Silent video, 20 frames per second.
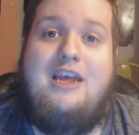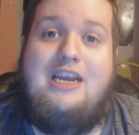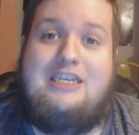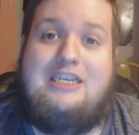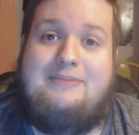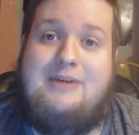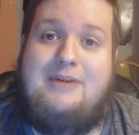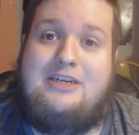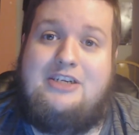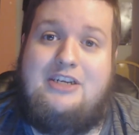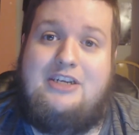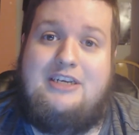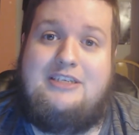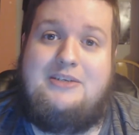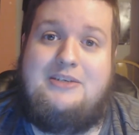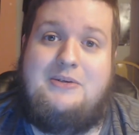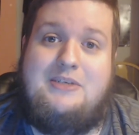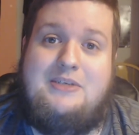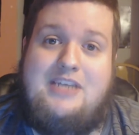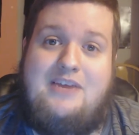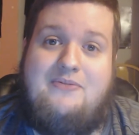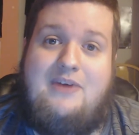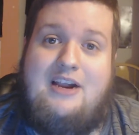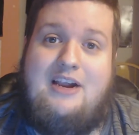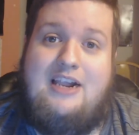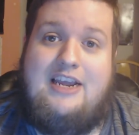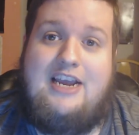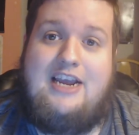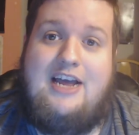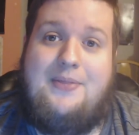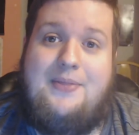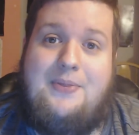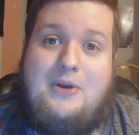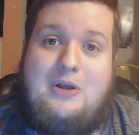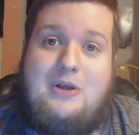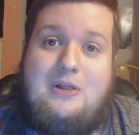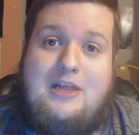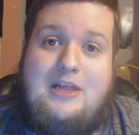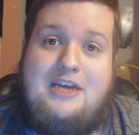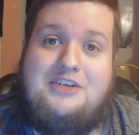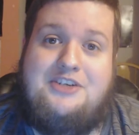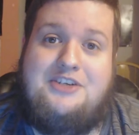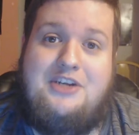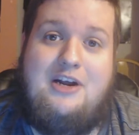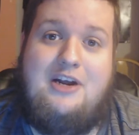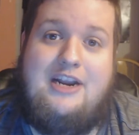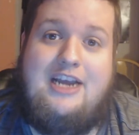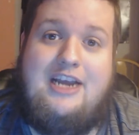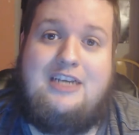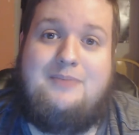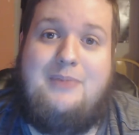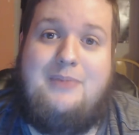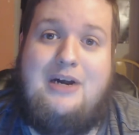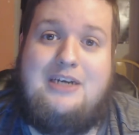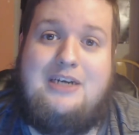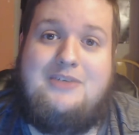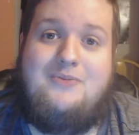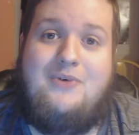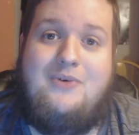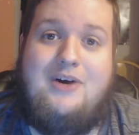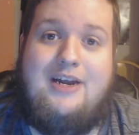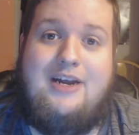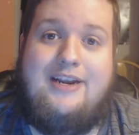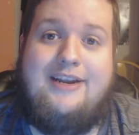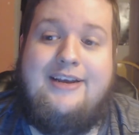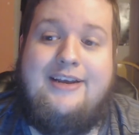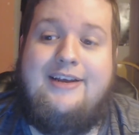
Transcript: especially as soon as I finally got the collection on Xbox One.